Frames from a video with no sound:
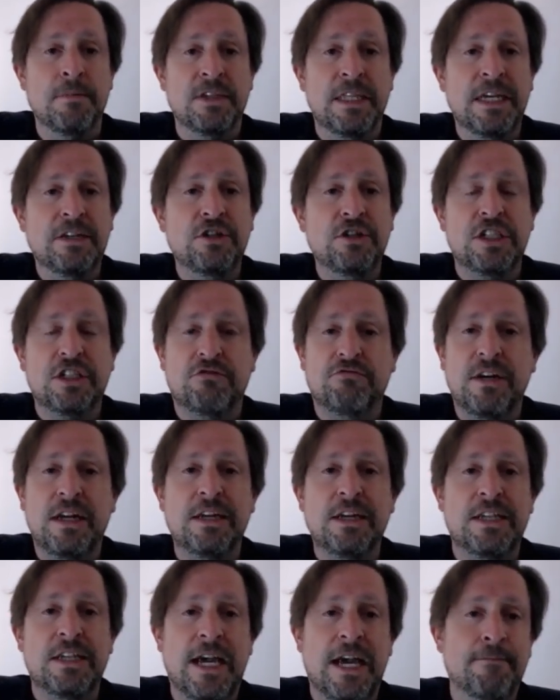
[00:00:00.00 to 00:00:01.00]
So they're just three
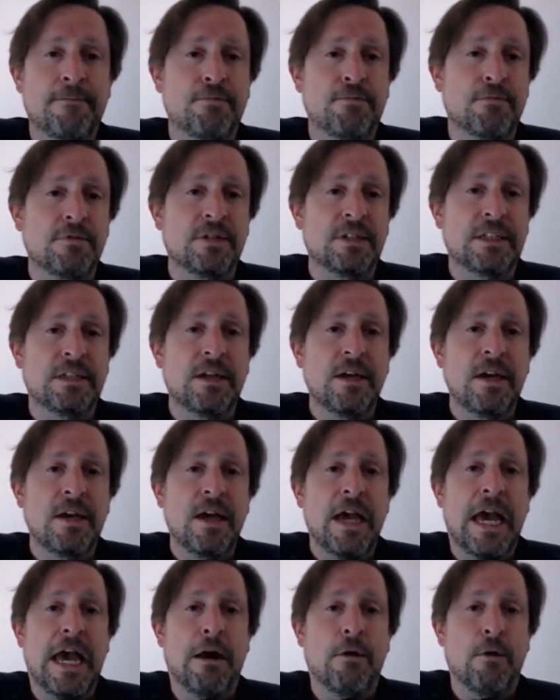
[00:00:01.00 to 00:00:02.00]
examples
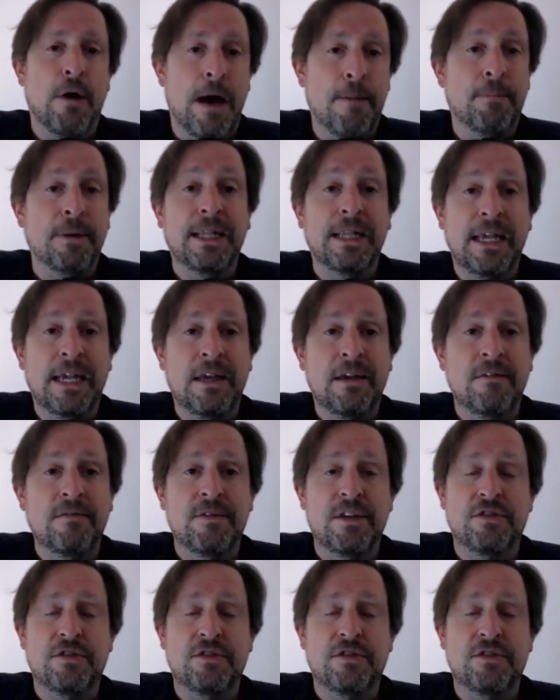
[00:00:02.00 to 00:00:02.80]
how I believe